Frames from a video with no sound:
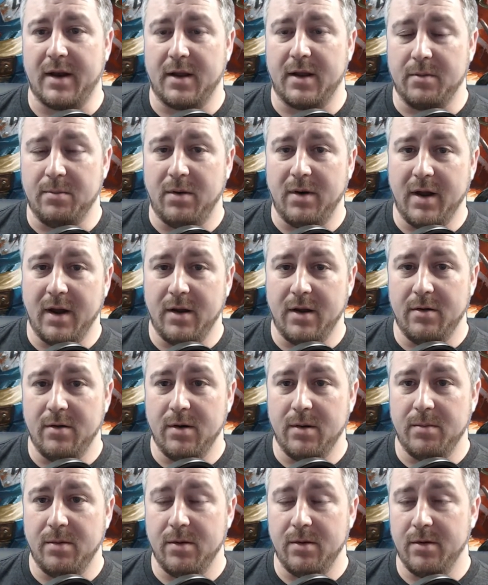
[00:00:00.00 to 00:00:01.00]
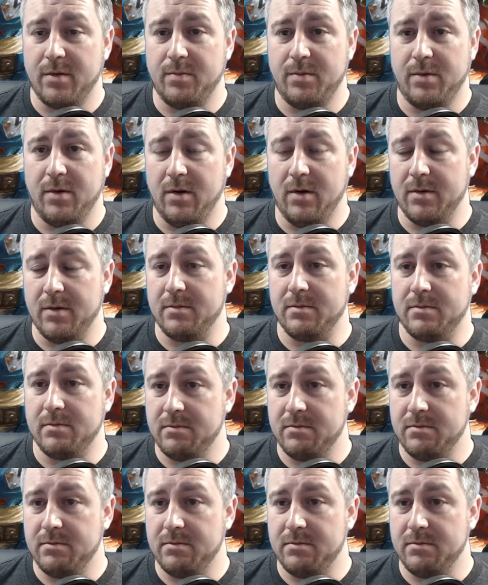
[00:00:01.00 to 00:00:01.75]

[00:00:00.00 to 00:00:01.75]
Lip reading: a player up who's prone.